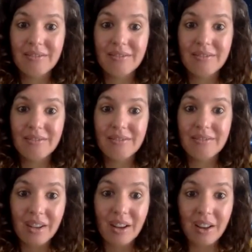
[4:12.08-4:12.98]
within
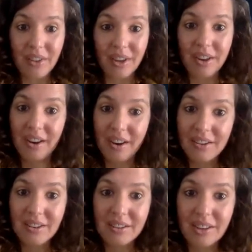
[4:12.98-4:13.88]
us and then
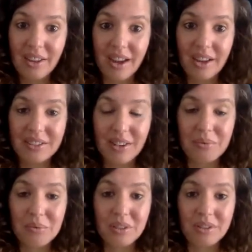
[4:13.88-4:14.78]
to the
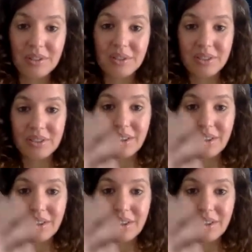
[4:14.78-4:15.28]
outside world. So it's,